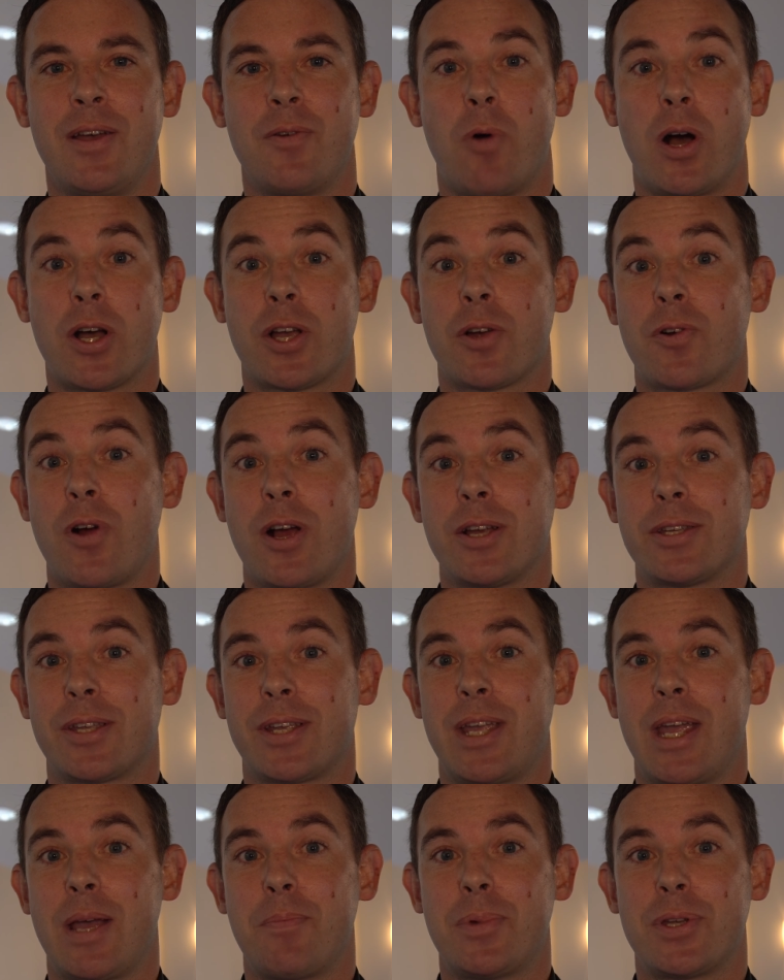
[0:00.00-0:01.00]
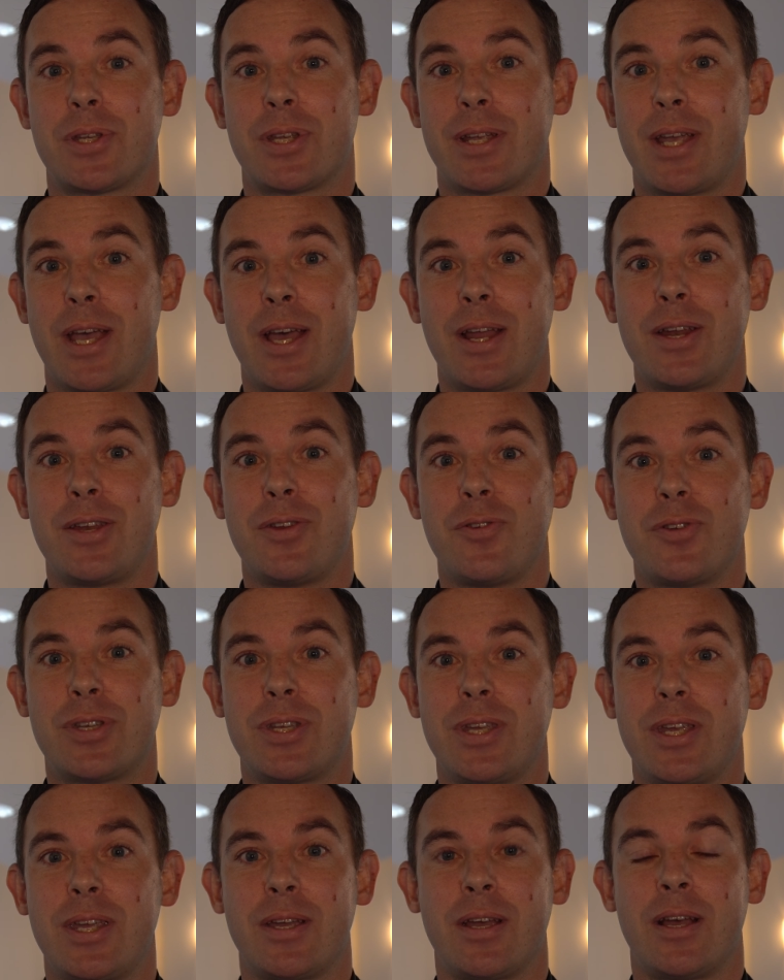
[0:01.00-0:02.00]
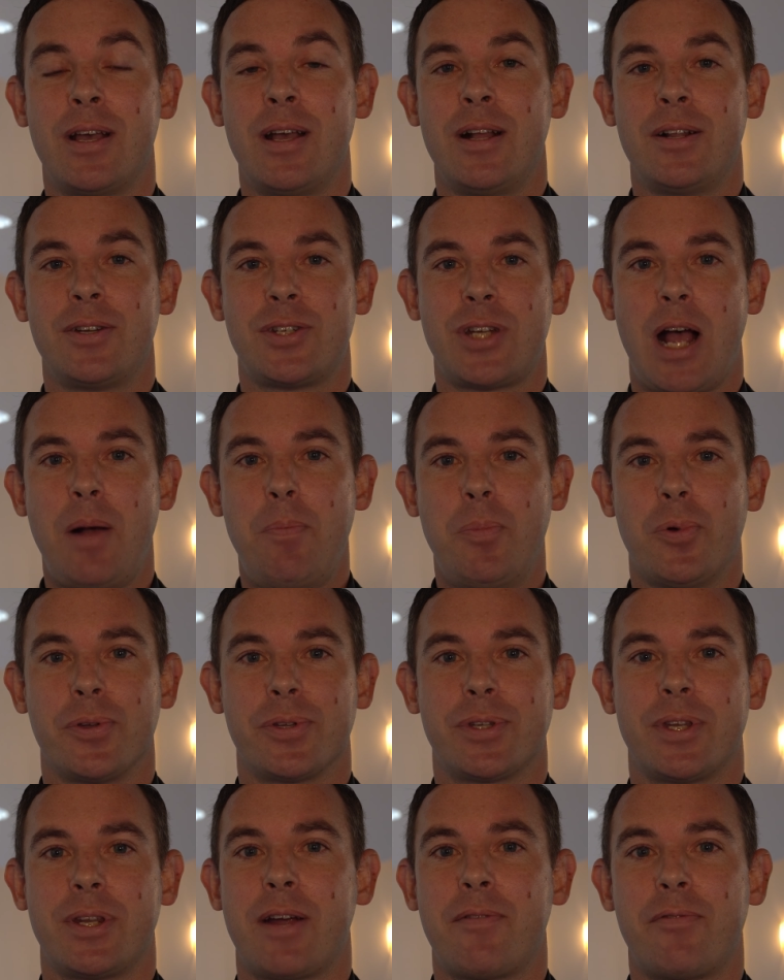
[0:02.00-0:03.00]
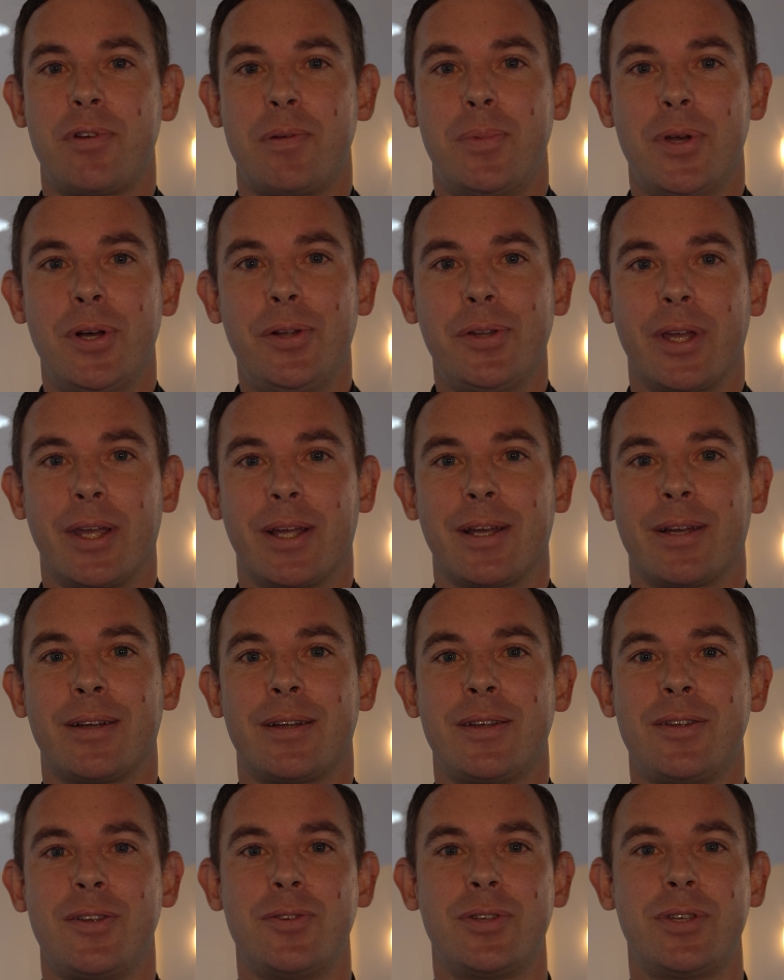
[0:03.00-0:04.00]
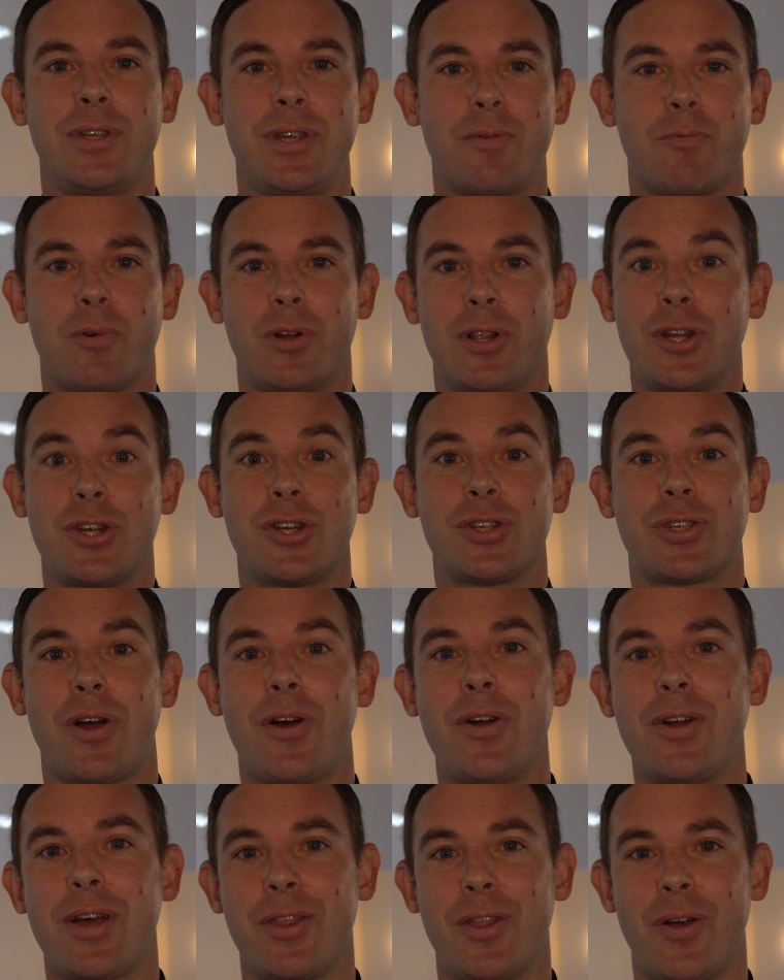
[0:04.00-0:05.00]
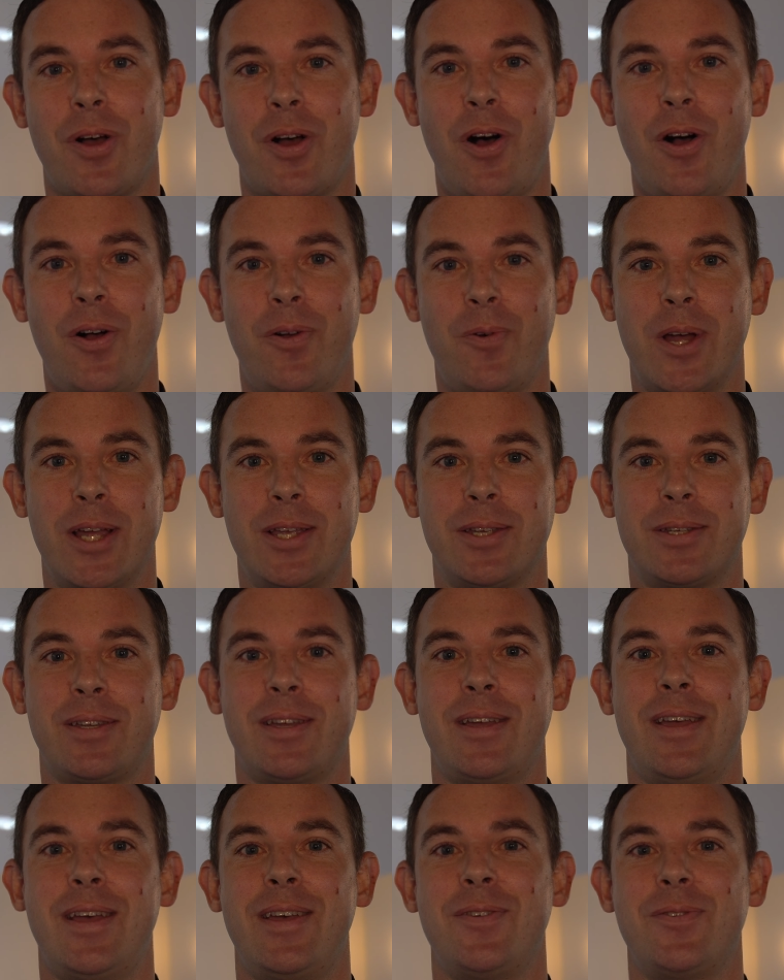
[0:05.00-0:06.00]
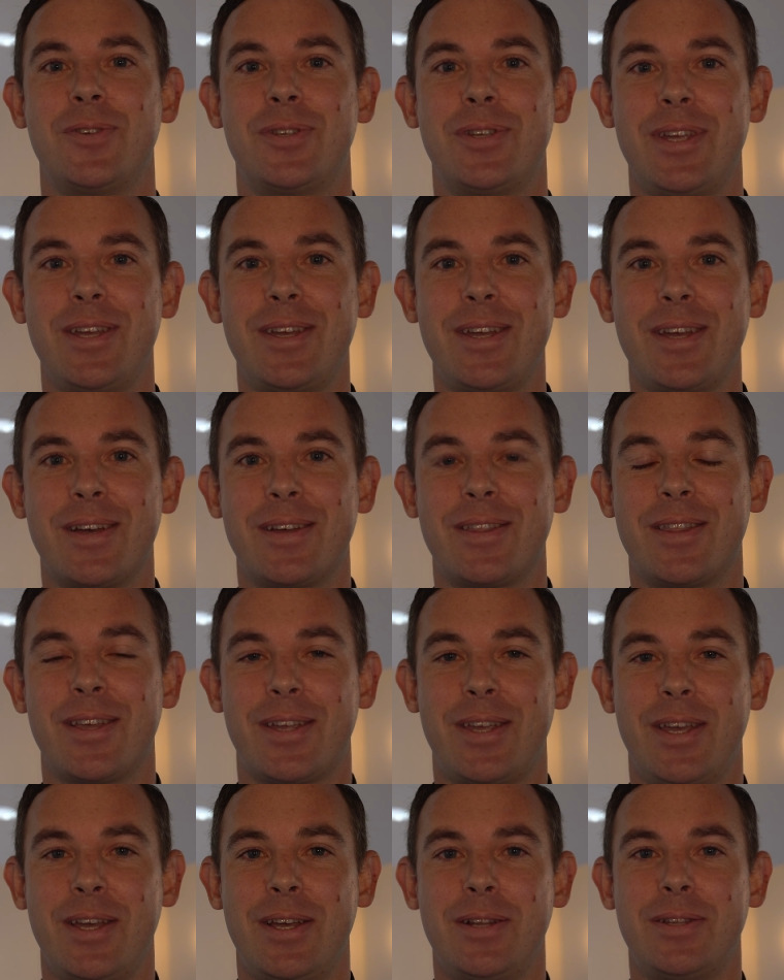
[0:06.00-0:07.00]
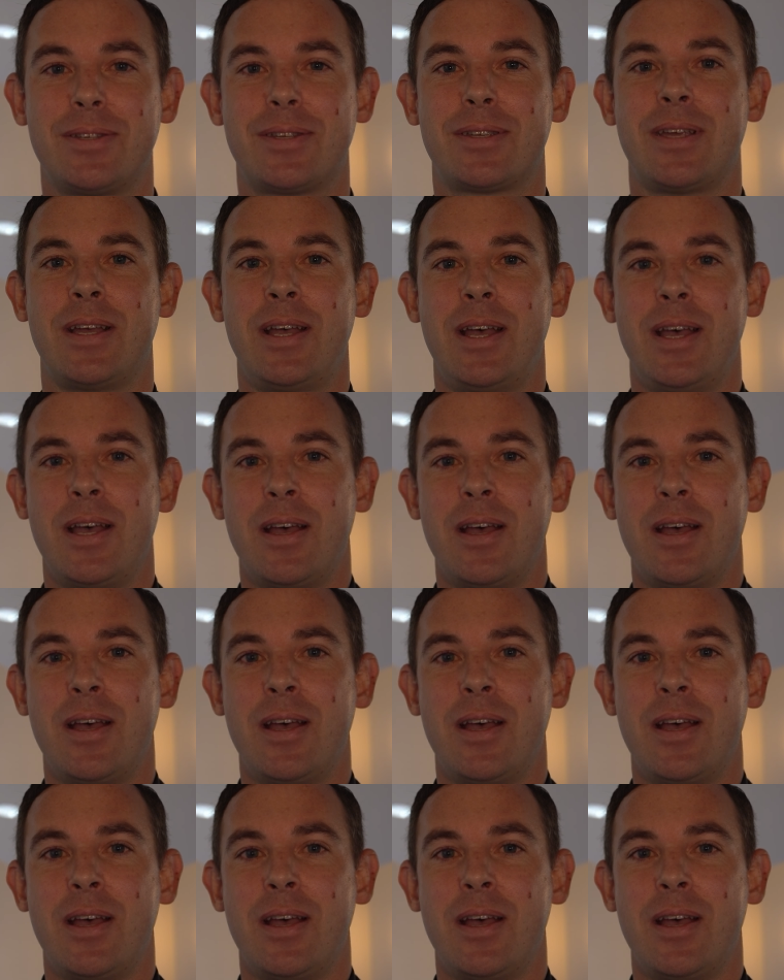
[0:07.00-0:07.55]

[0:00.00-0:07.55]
Walk across the campus again and you see chapels in every building. You see religious art on the hallways. You see the kids